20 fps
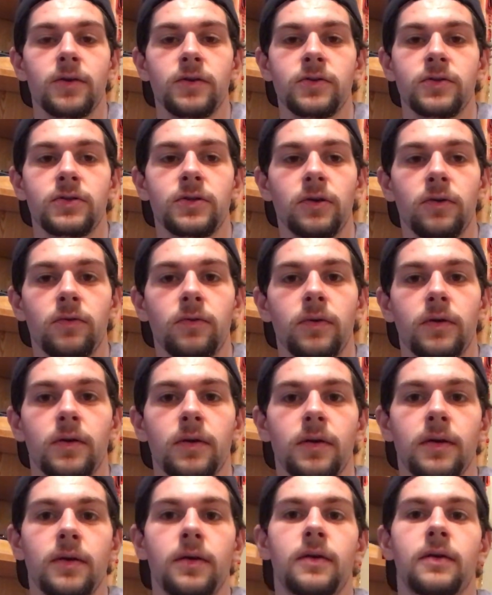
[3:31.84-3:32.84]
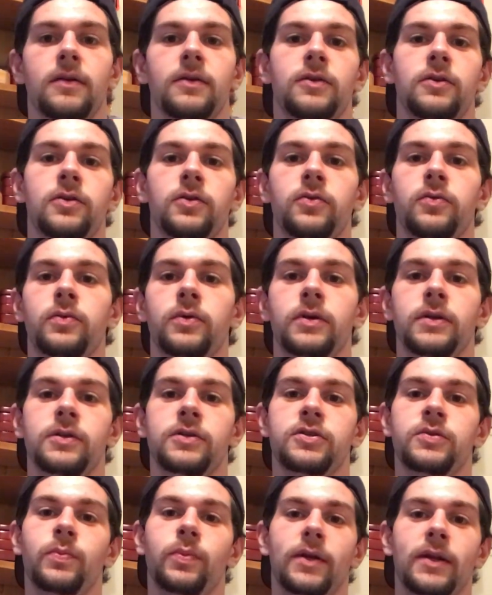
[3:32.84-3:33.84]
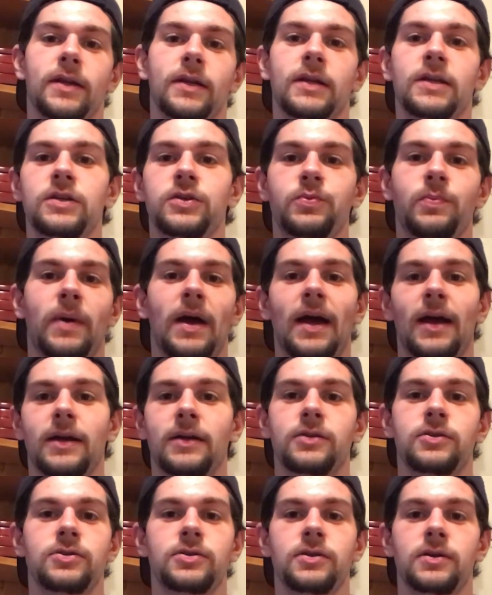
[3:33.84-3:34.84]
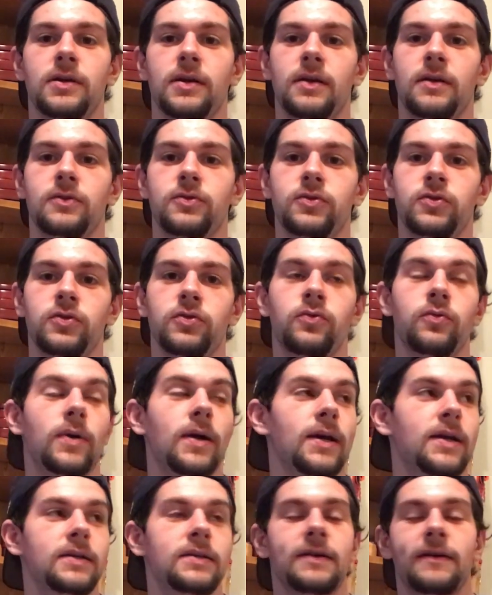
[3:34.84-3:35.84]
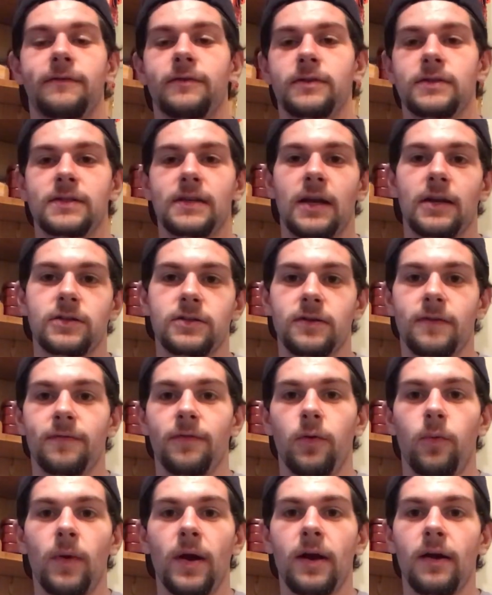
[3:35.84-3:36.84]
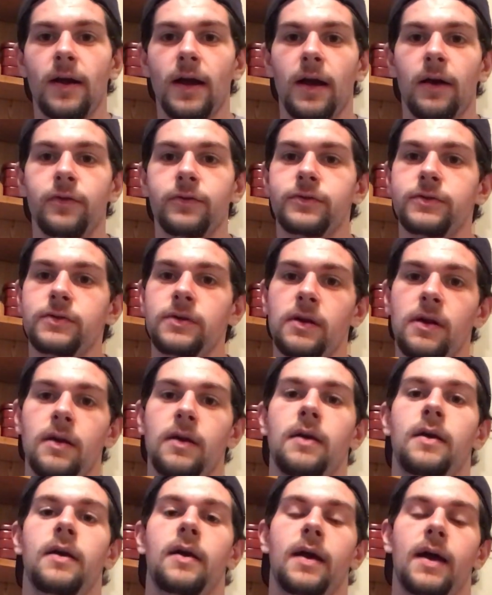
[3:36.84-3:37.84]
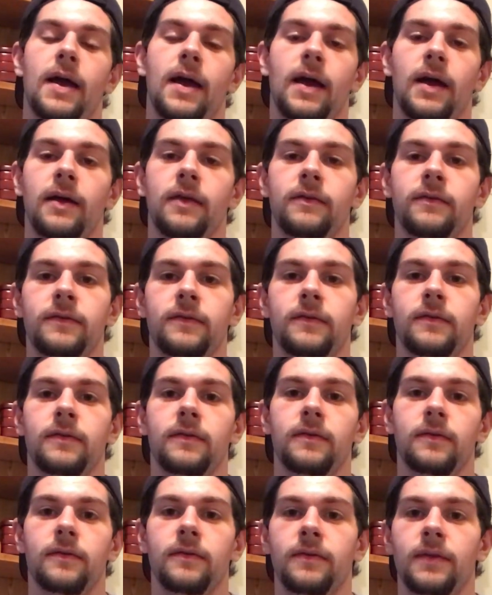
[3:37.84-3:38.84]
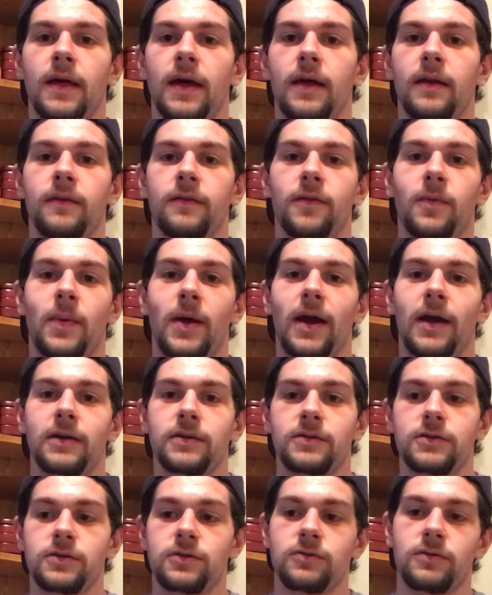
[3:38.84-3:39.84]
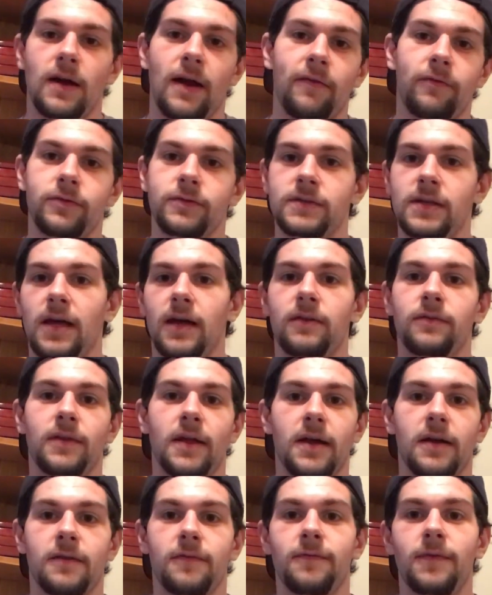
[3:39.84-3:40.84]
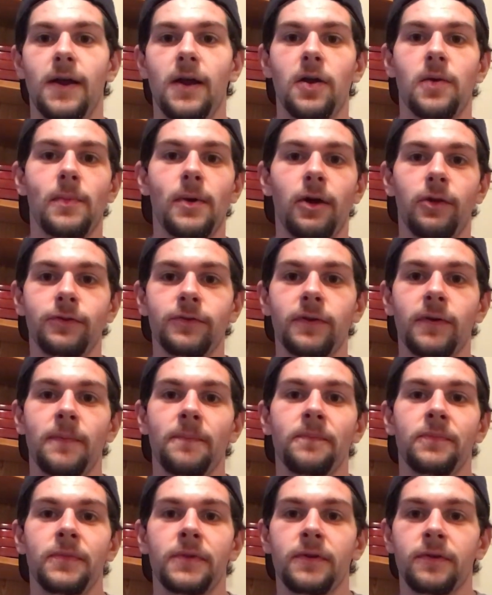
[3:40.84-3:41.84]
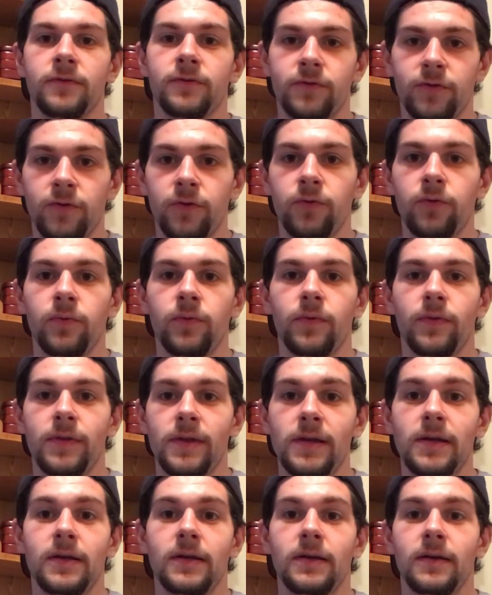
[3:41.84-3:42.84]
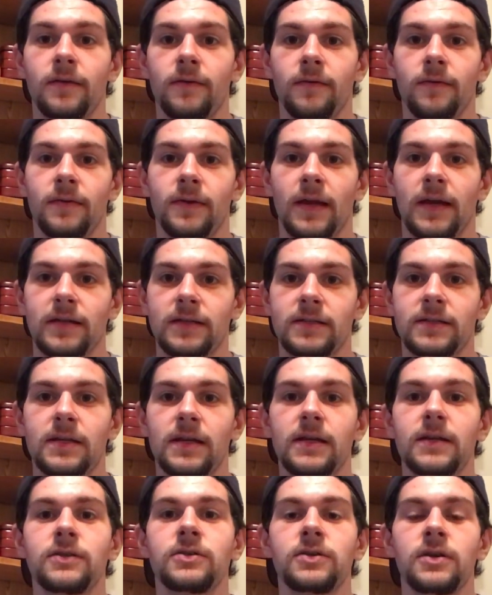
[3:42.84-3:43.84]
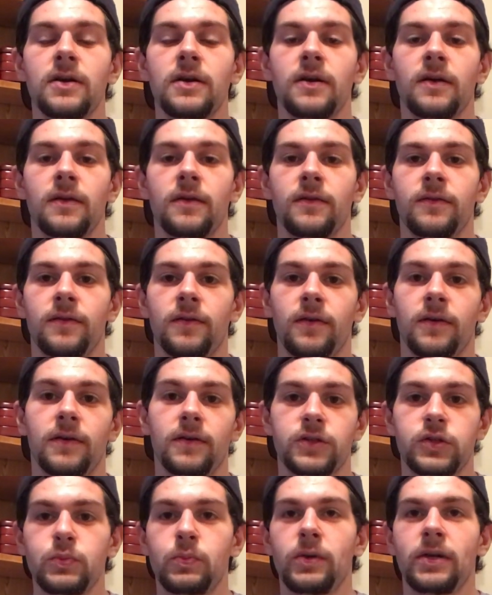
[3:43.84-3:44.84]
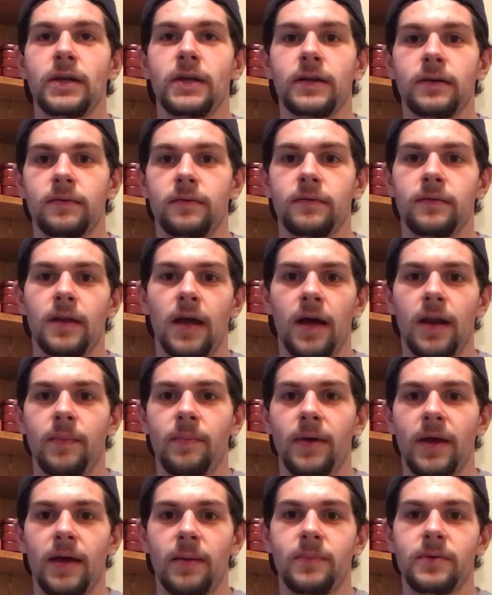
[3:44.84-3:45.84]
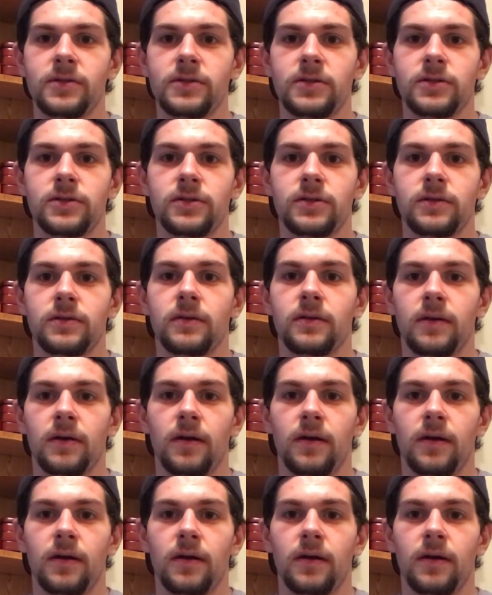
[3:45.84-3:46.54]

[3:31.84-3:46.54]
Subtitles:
So you would split each package to a different section of the warehouse, and then the package travels down that conveyor belt to the next stage. The splitting, not a bad position.